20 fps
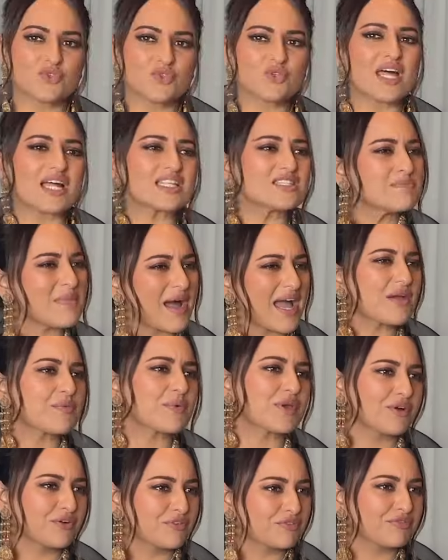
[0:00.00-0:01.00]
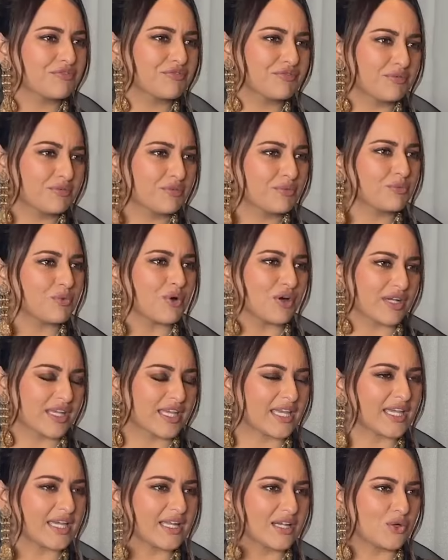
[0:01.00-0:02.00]
so that's my way of
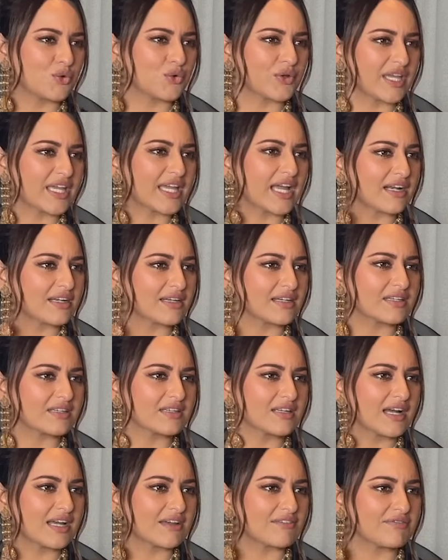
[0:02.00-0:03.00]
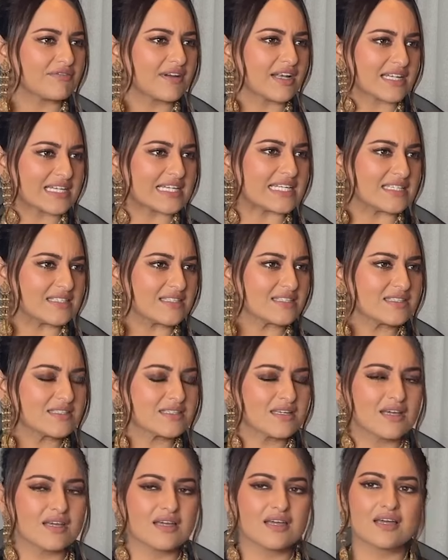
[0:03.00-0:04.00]
working and looking at it yeah. I, at
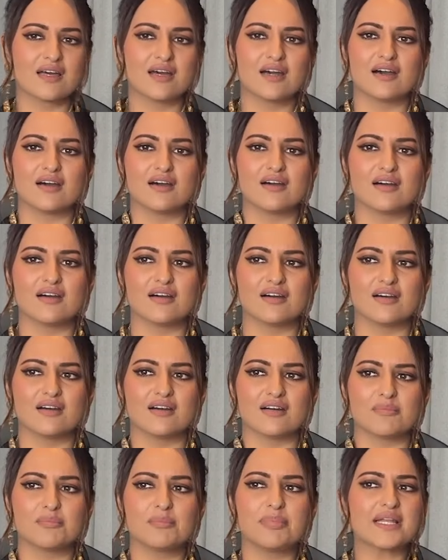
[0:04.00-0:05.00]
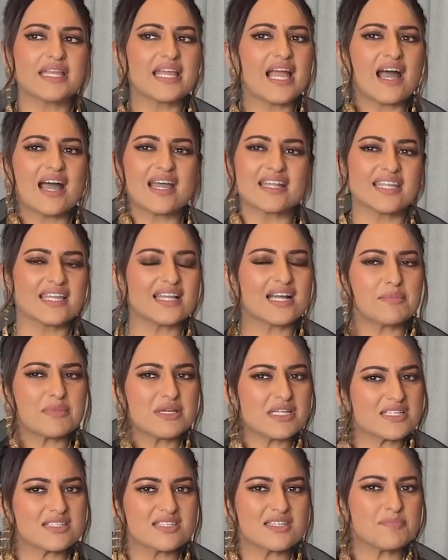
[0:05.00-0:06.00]
least uh, but yeah, I think I'm
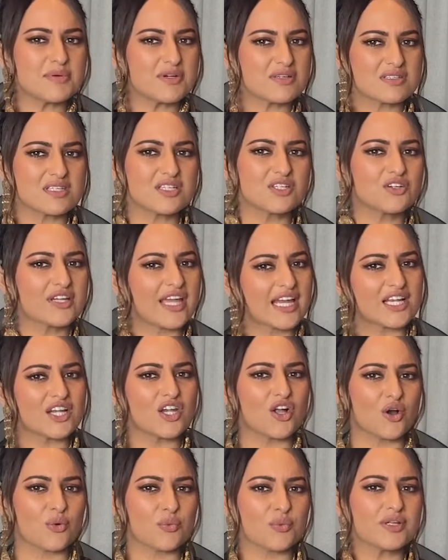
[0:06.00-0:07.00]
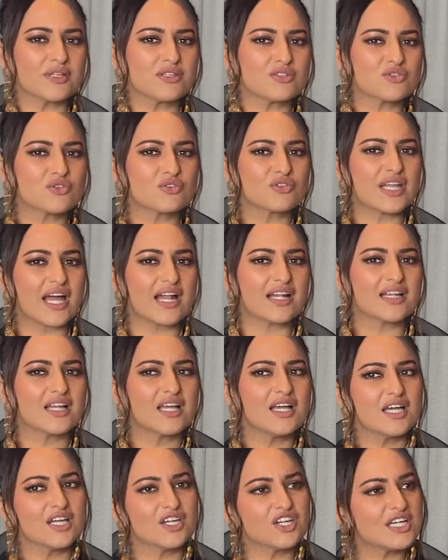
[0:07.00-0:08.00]
an easy person to get along with, so that
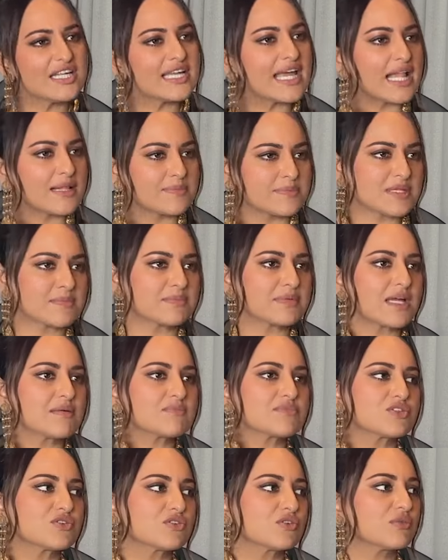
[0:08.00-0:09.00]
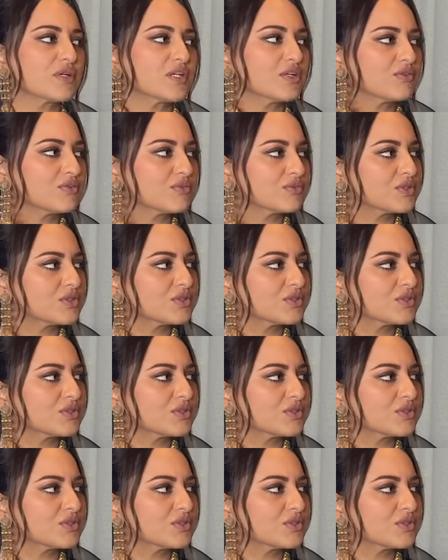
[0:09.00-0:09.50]
really helps. Sometimes, you know, when you're